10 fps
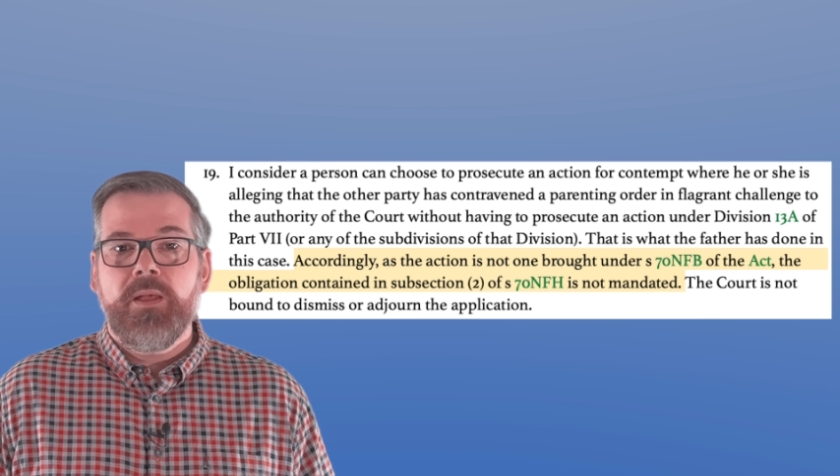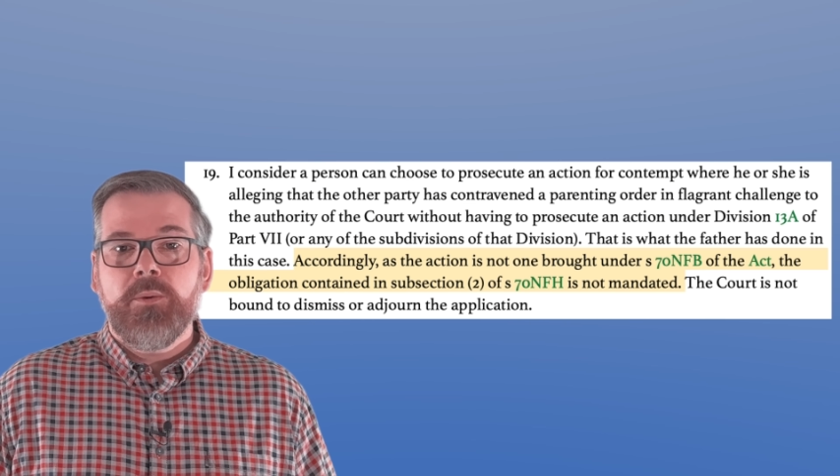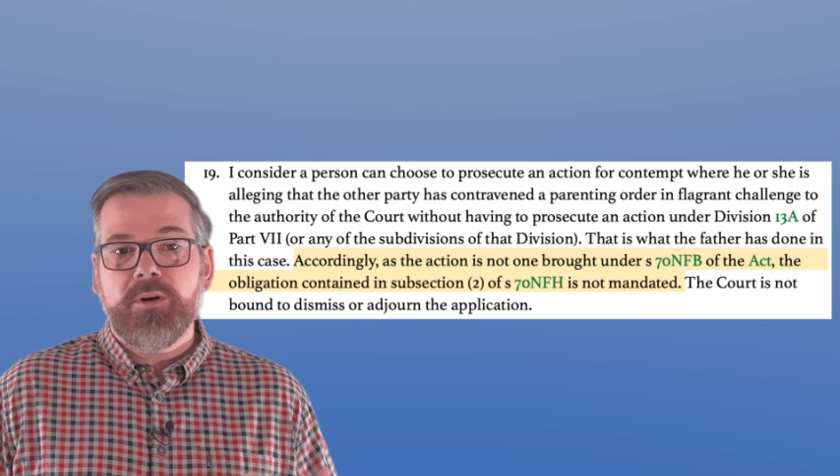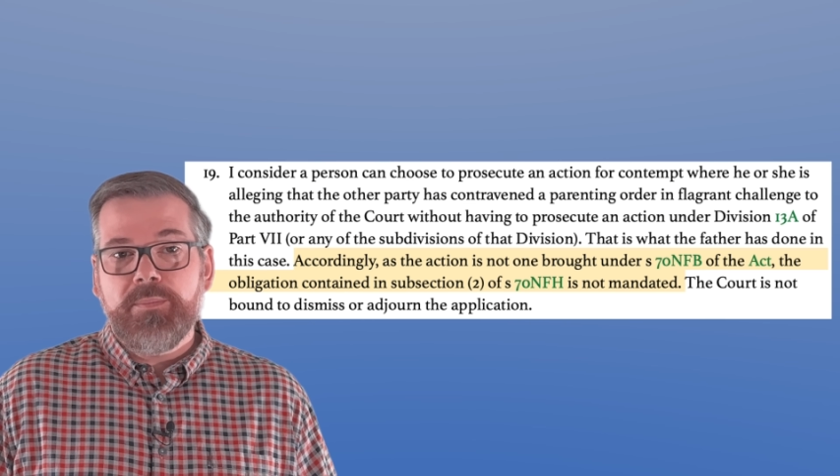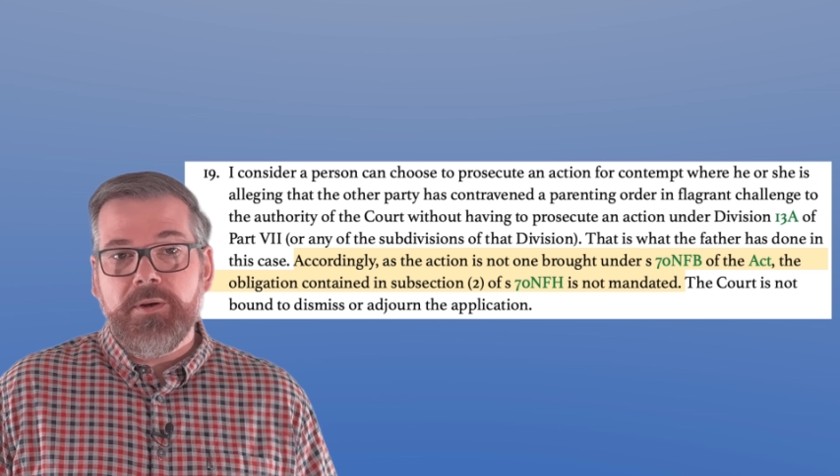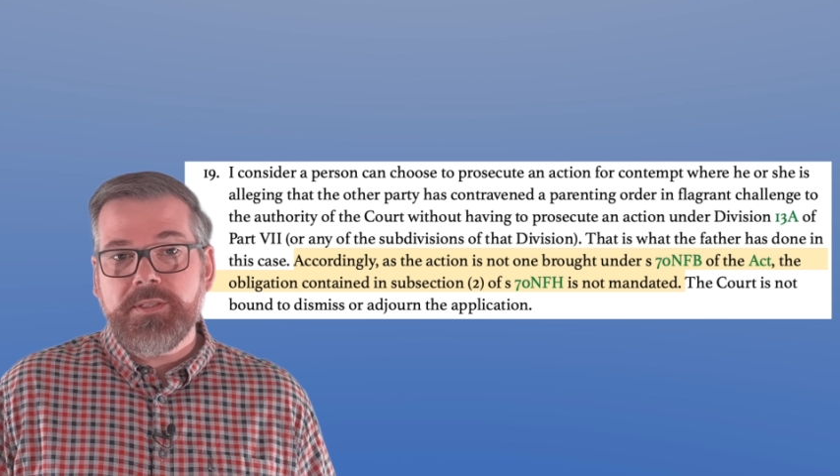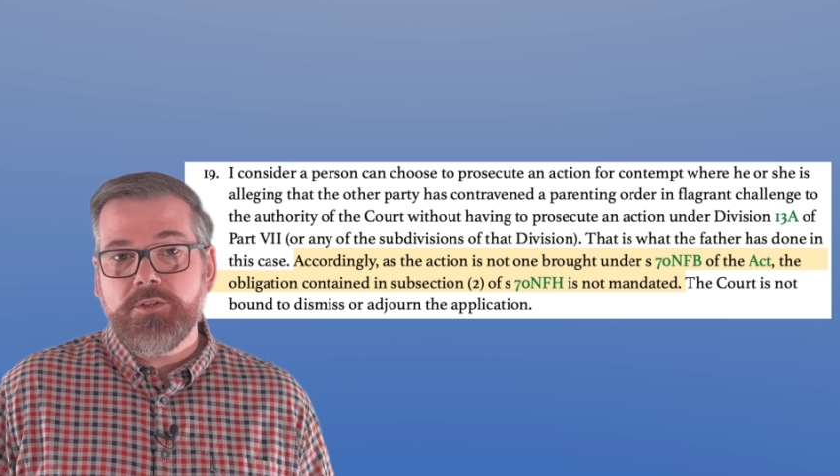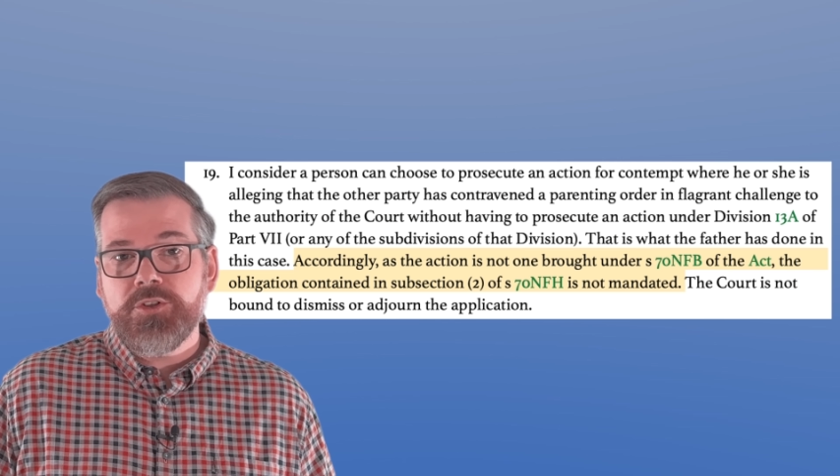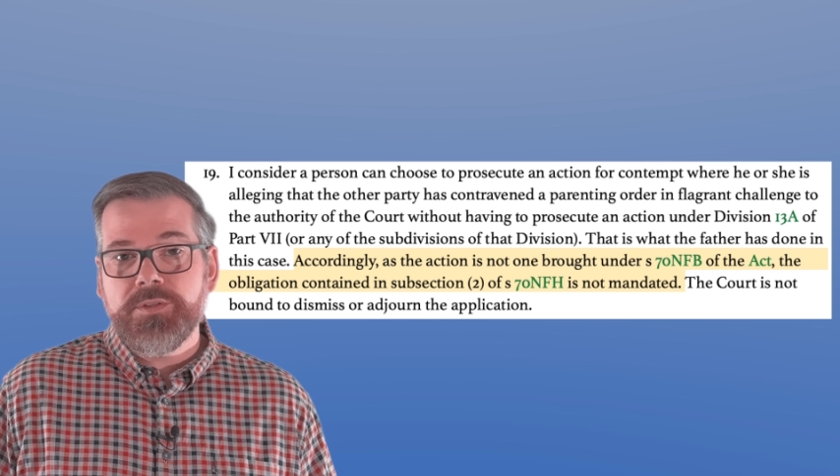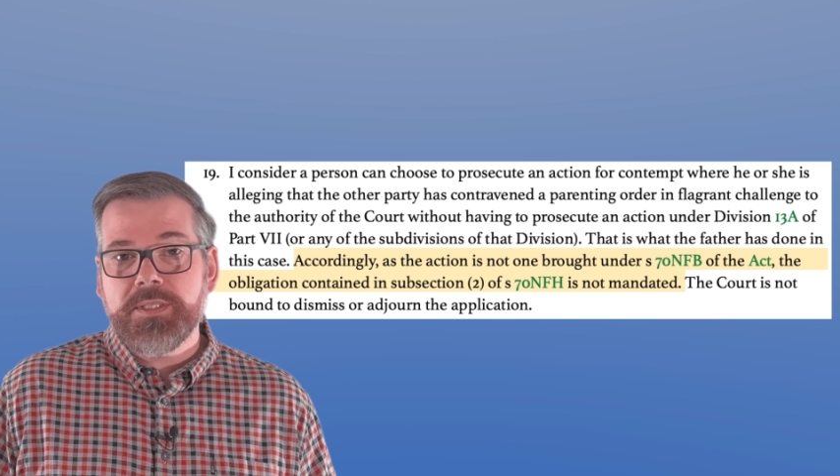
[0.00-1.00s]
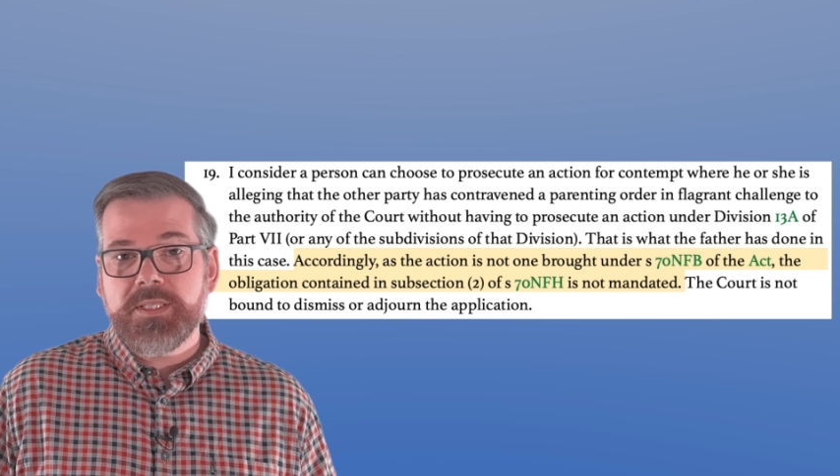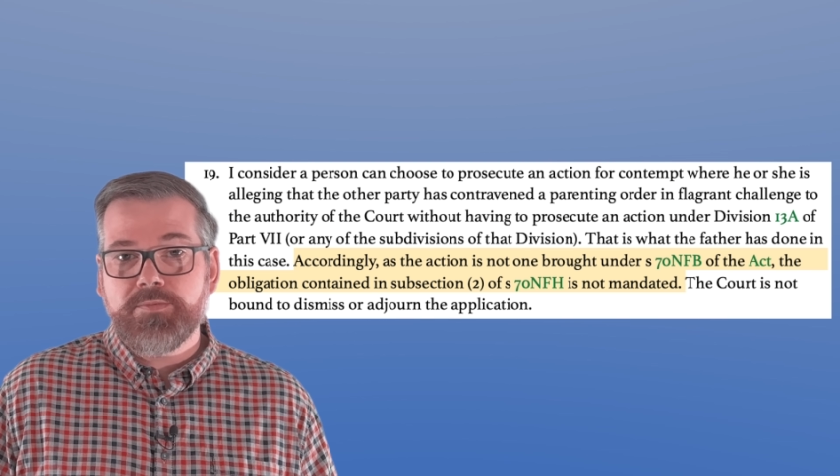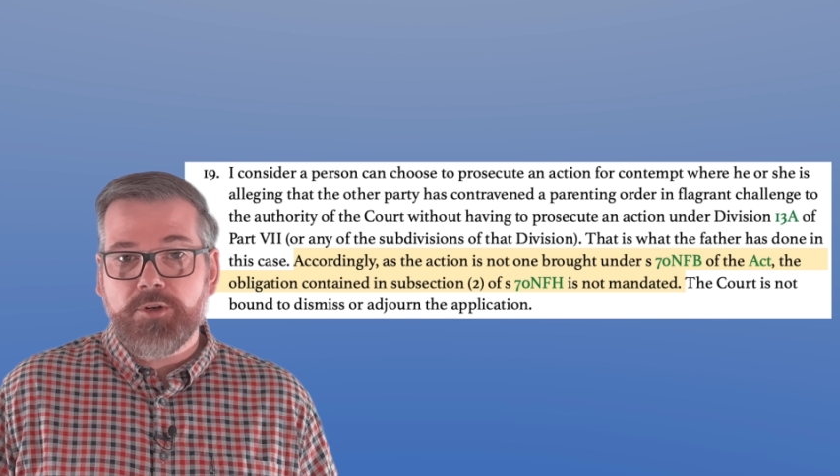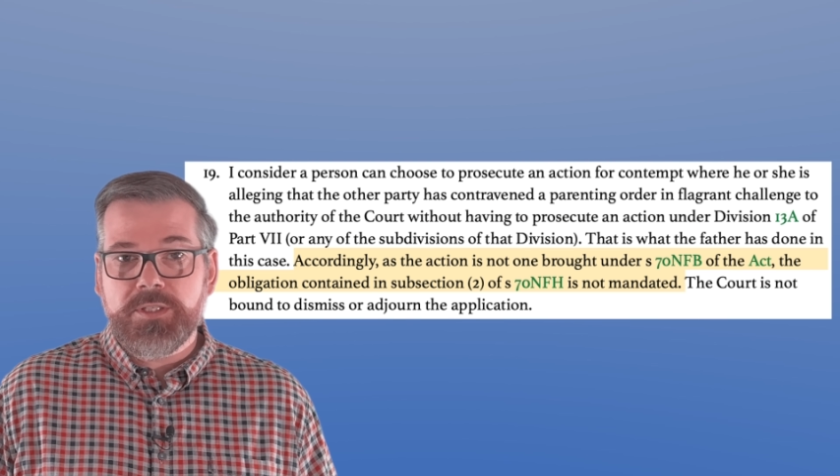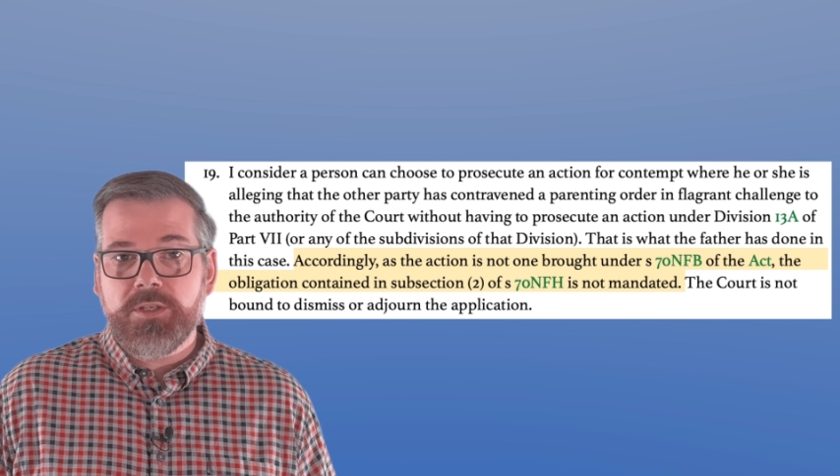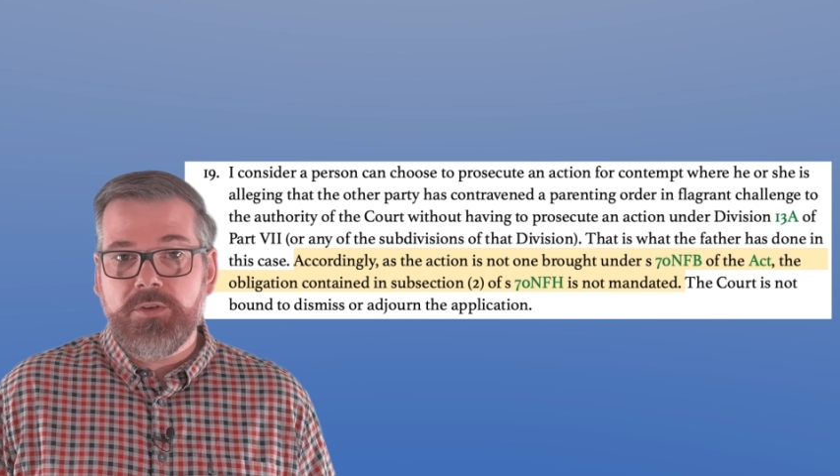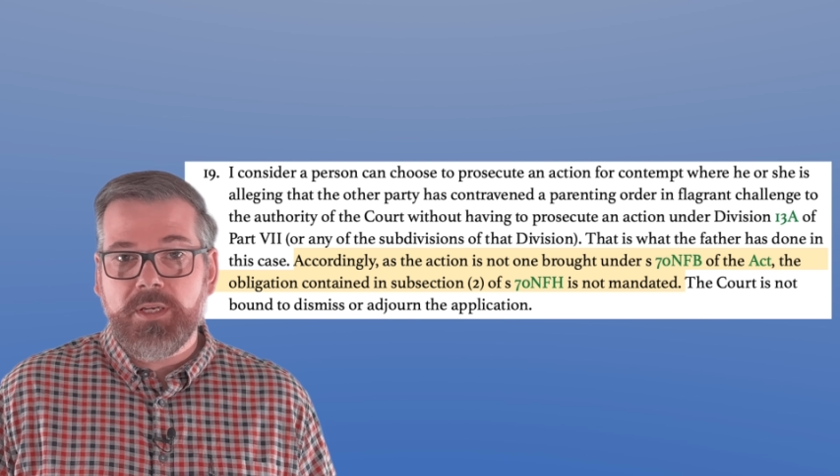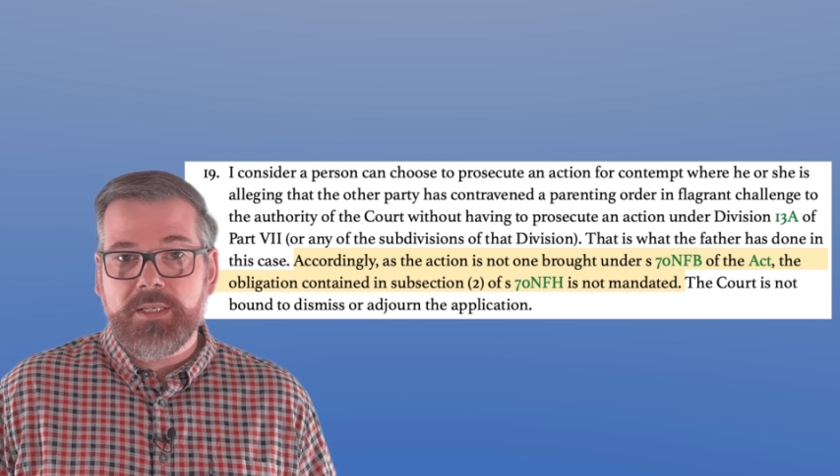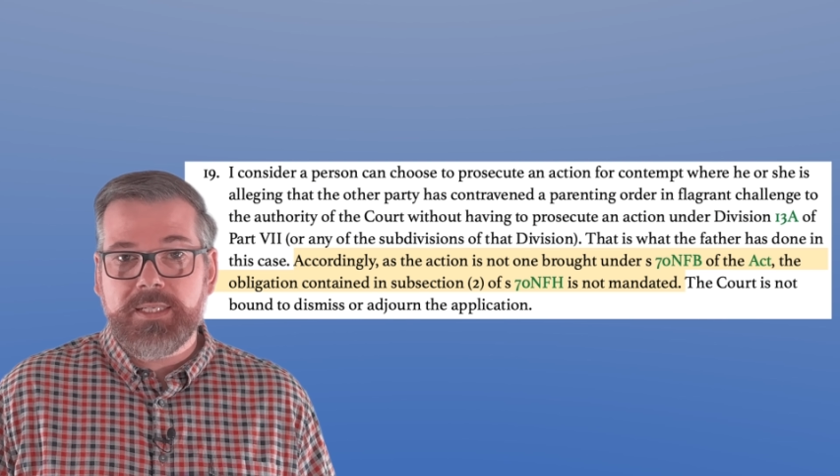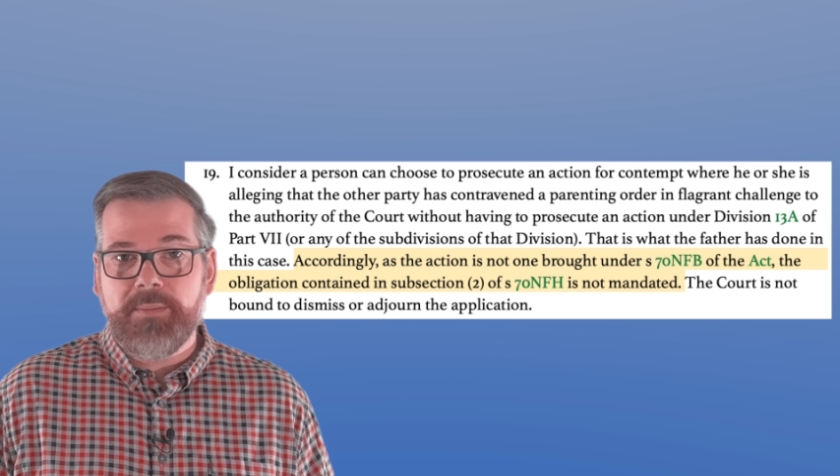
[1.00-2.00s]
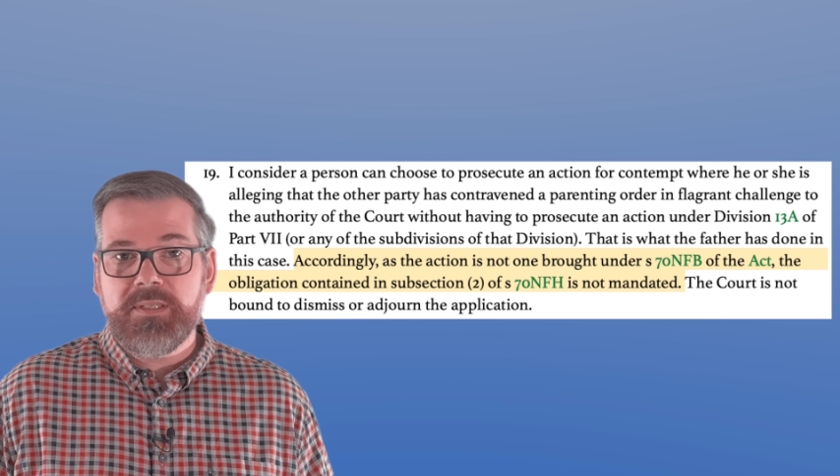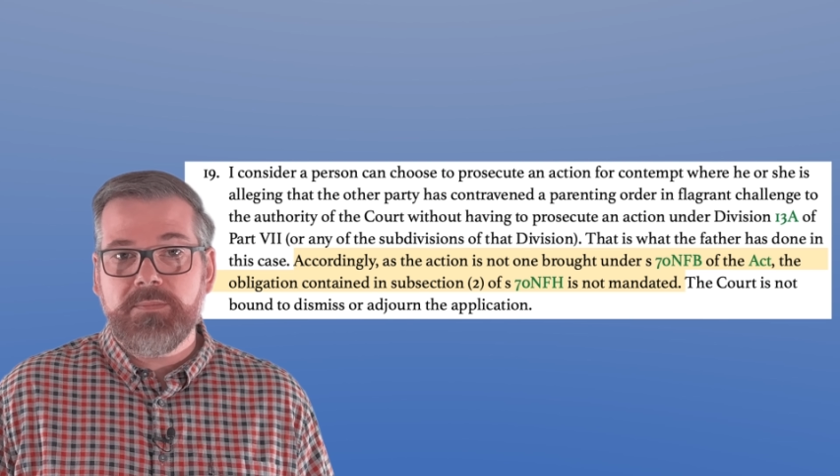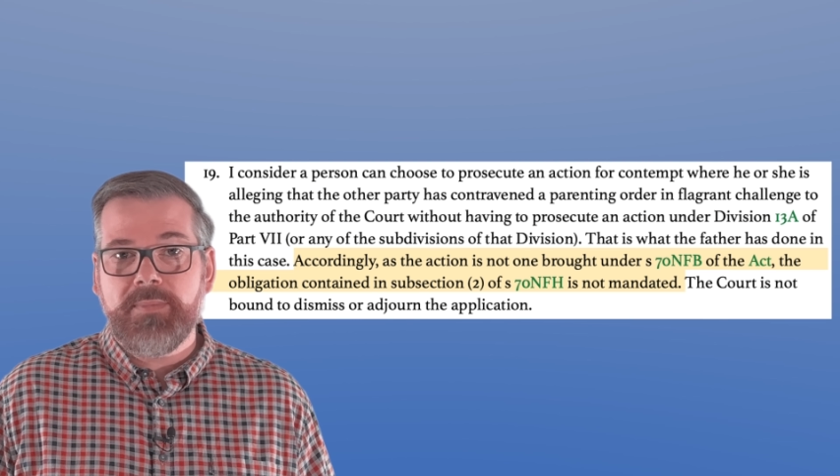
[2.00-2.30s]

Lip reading: Where a person chooses to prosecute a contempt